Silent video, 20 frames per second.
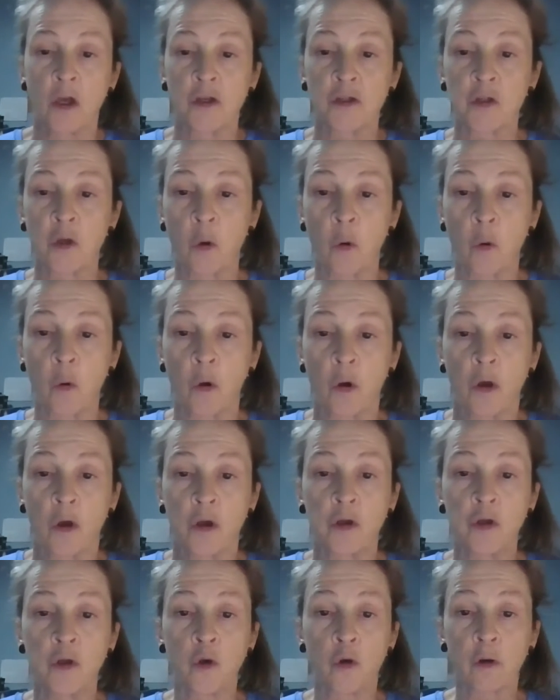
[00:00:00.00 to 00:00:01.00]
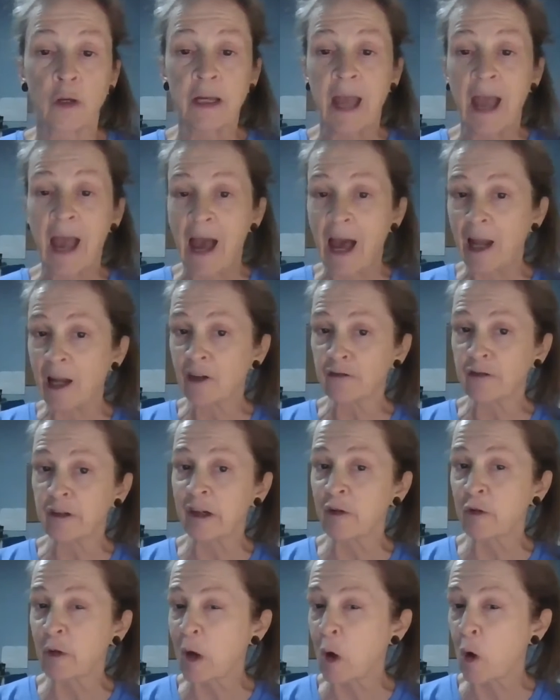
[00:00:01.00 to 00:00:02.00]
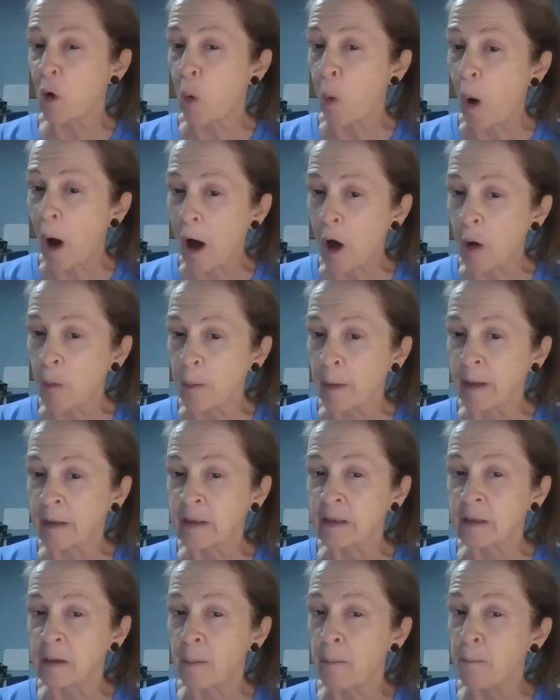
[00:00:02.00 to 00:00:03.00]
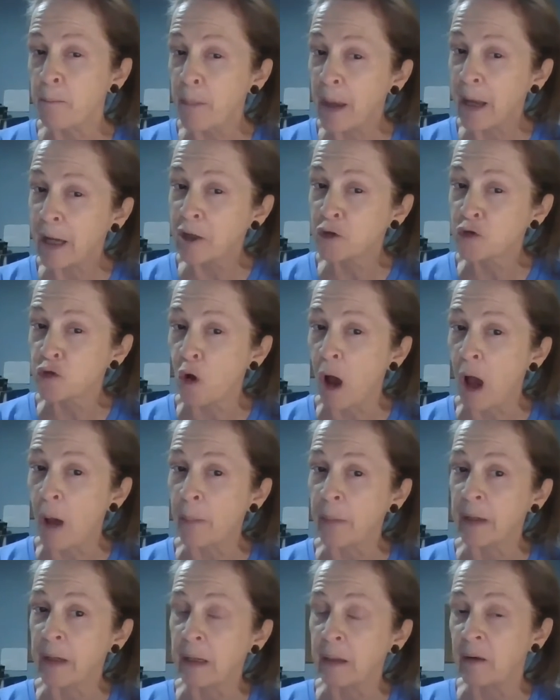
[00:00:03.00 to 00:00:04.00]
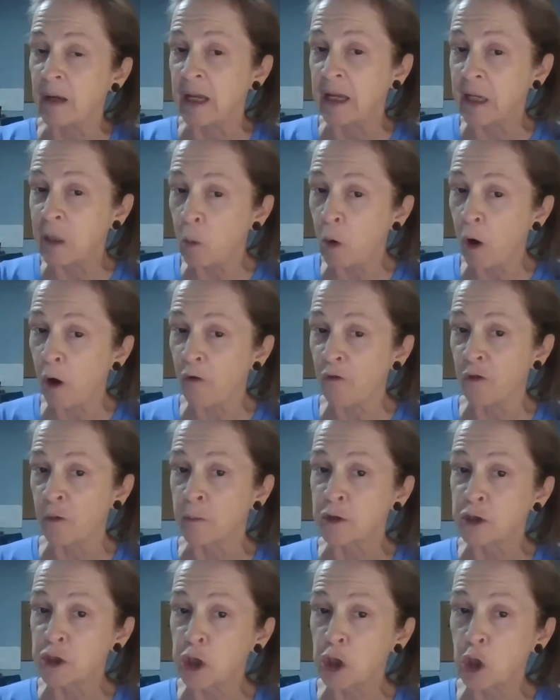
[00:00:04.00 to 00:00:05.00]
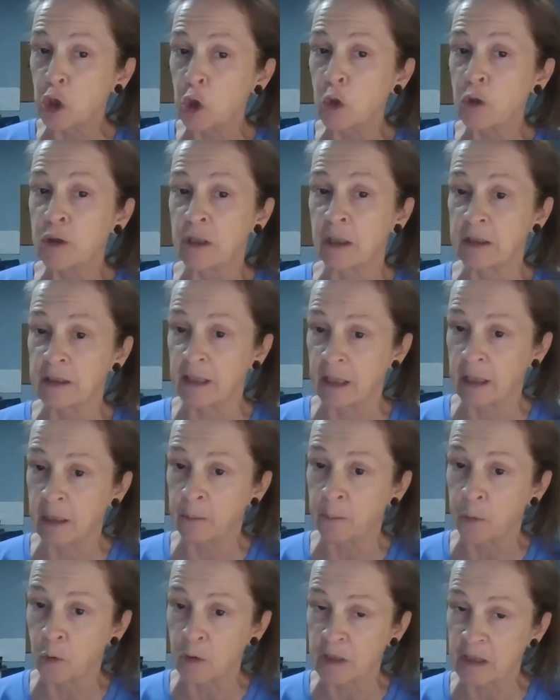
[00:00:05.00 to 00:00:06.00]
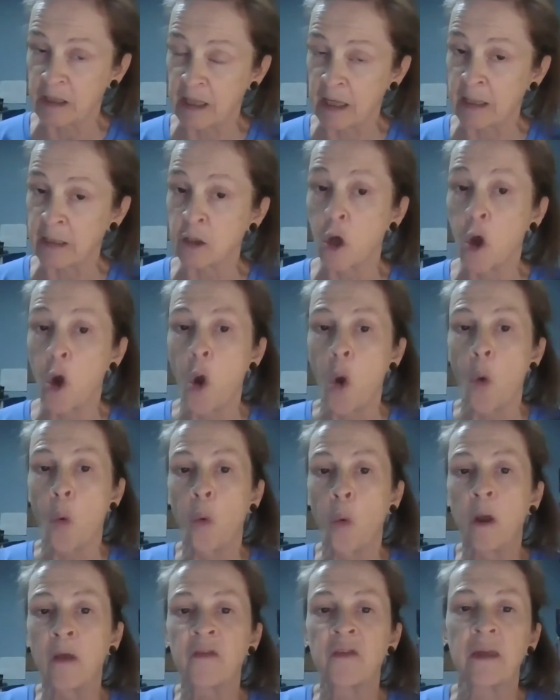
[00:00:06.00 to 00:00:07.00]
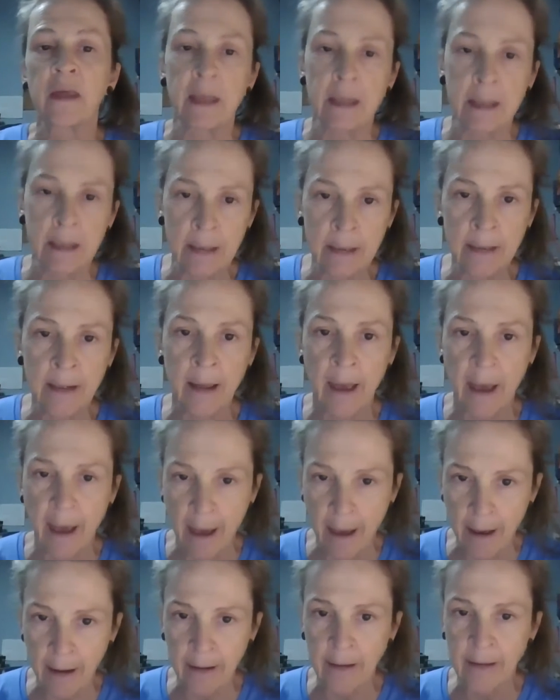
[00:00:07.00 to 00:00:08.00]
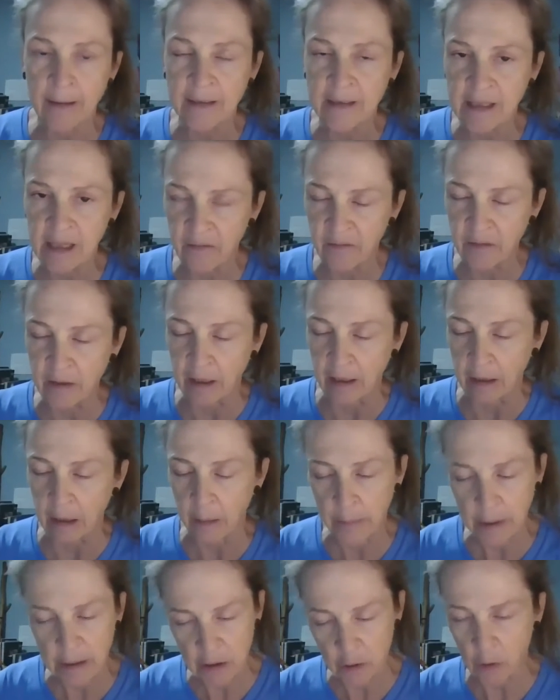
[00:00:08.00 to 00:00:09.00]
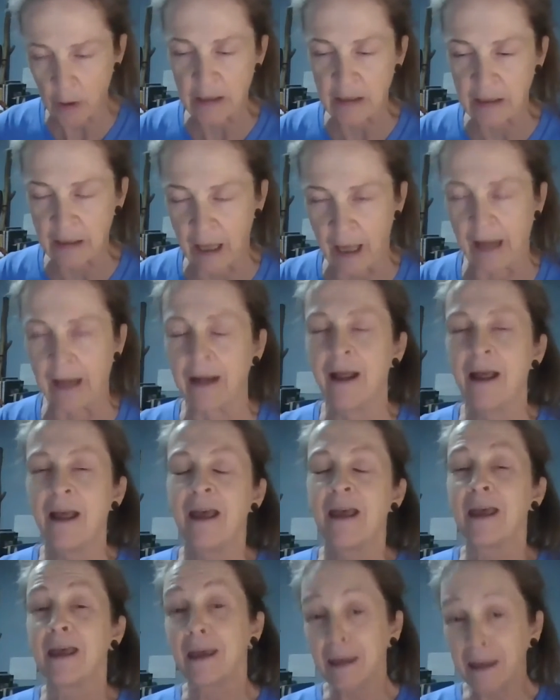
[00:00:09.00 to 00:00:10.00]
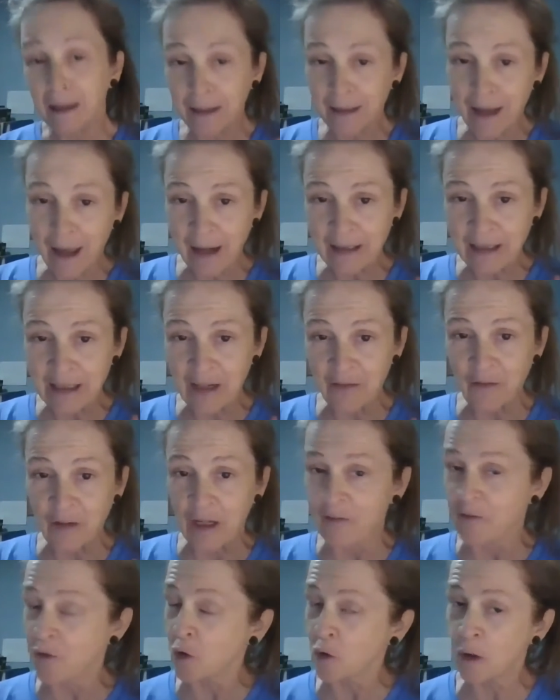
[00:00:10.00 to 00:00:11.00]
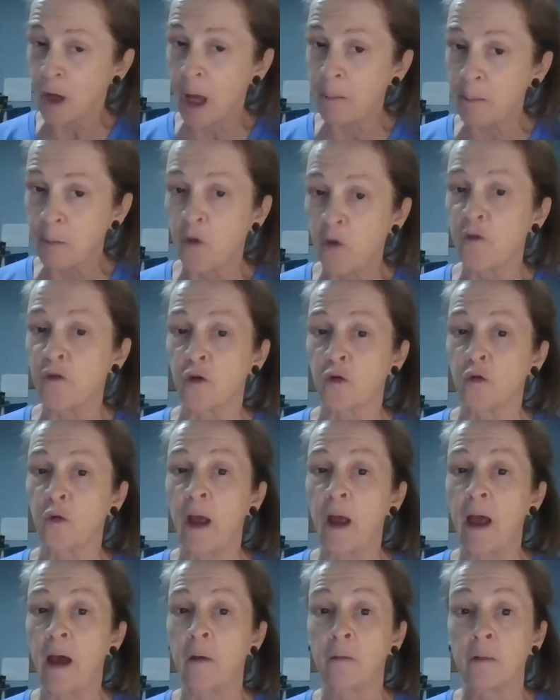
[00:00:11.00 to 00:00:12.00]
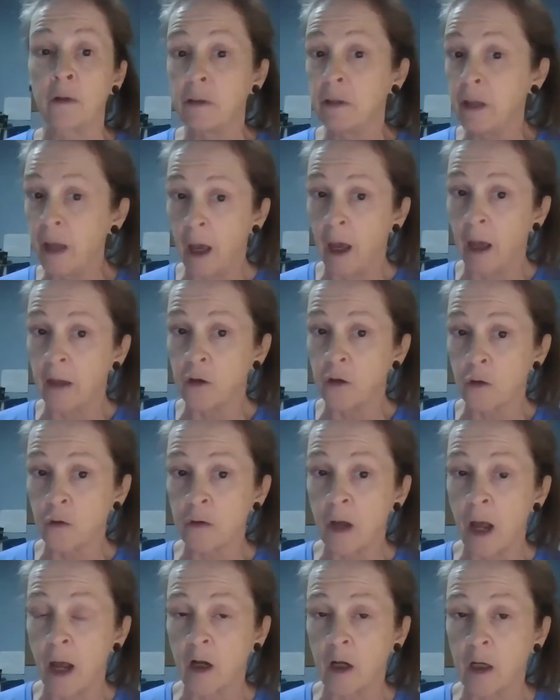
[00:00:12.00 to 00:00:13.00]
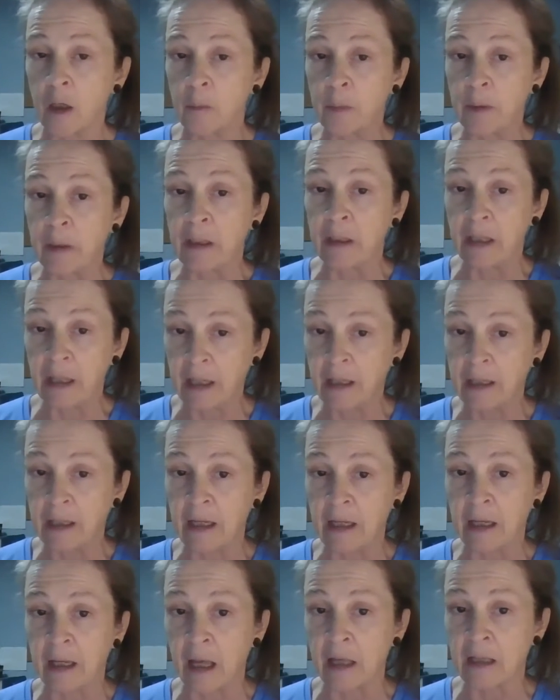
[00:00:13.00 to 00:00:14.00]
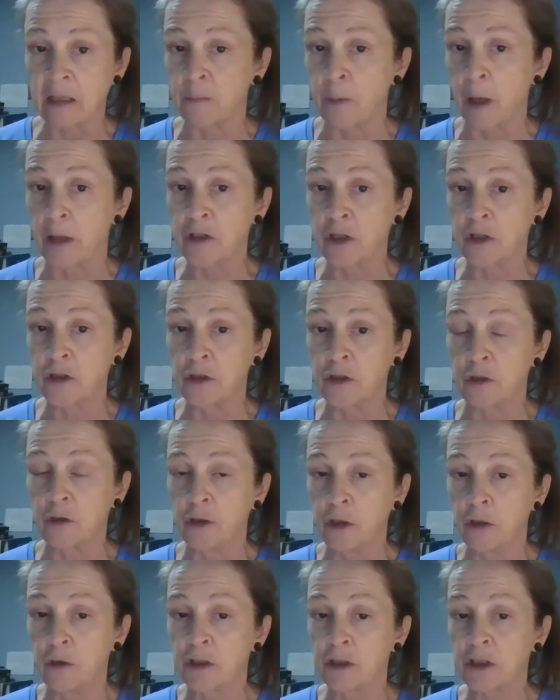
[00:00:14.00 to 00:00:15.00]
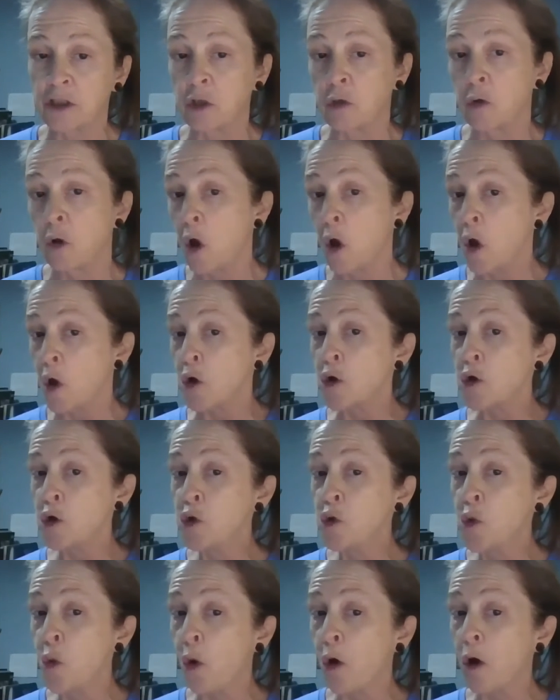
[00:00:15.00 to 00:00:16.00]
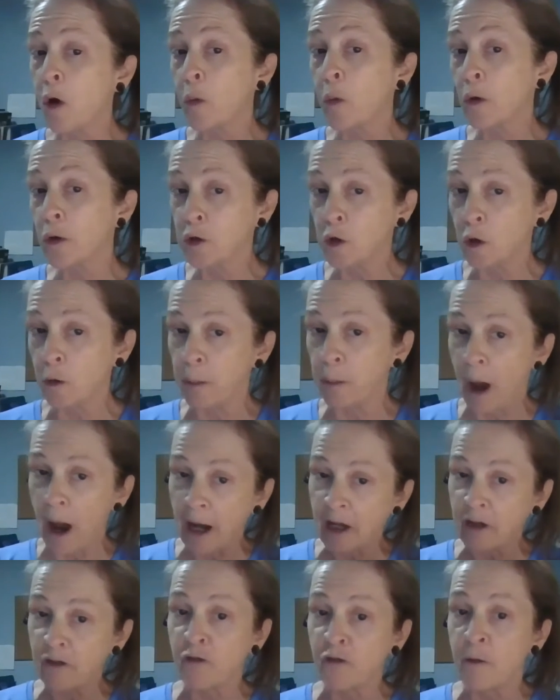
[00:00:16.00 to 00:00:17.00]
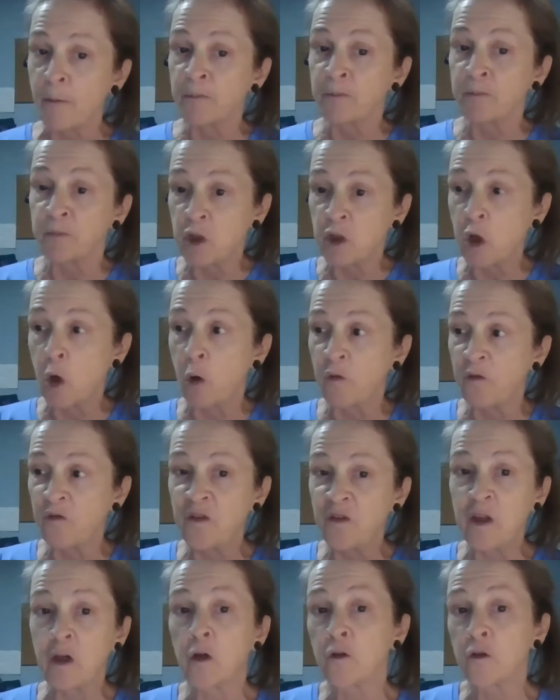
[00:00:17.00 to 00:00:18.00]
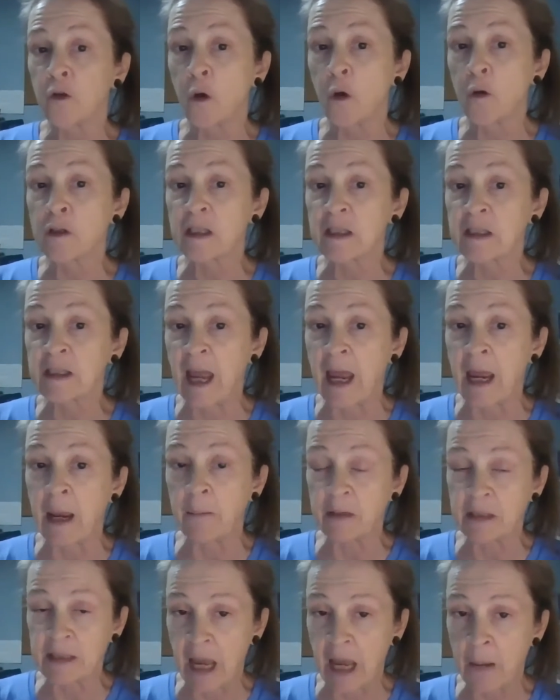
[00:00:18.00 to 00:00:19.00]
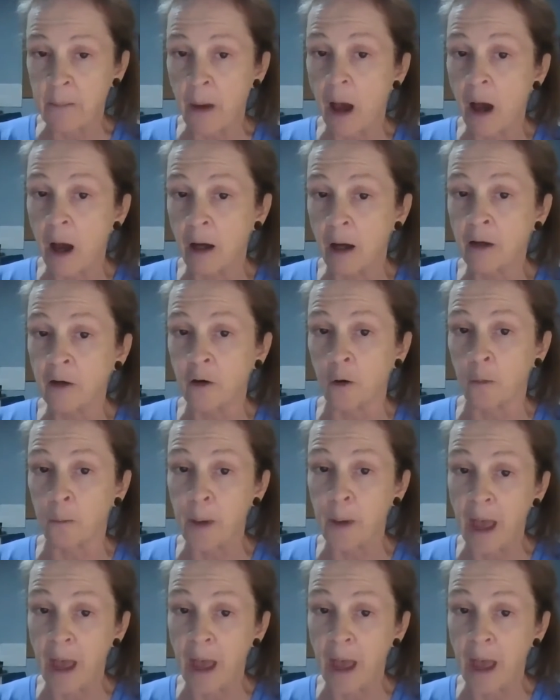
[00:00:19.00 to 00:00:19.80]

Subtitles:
So your calorie requirements may drop anywhere from 2 to 10% with inactivity. Let me stress that. Inactivity. If you're not moving around, yeah, you're not going to be eating as much as you're used to, nor will your body, feel those same hunger